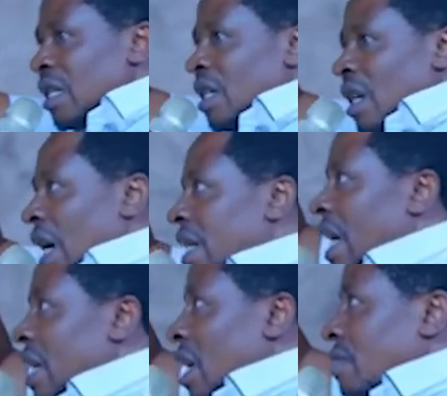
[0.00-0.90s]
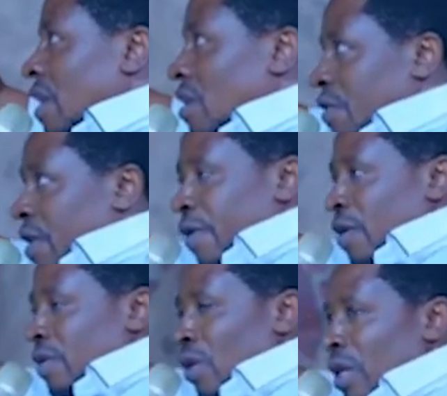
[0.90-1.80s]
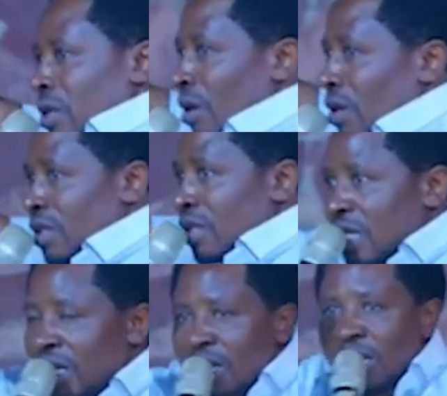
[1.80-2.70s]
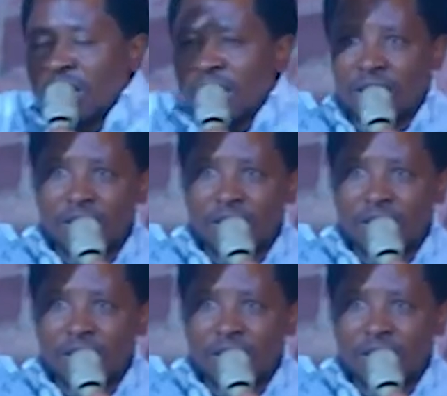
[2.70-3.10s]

And I cover you with the fire of the Holy Ghost. In